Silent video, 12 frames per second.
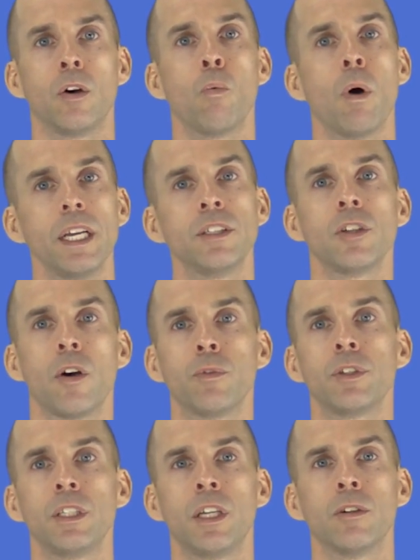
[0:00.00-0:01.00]
Why is software
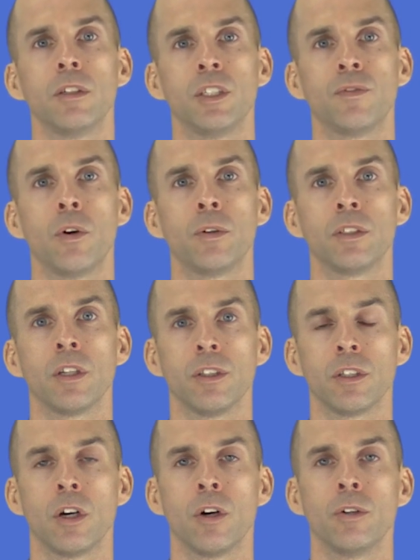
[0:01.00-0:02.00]
security's focus on the
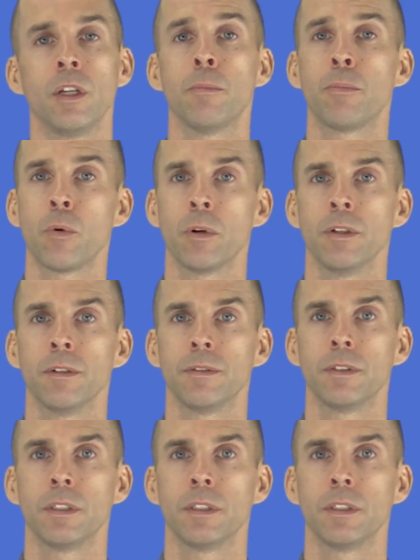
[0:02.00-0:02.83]
code important?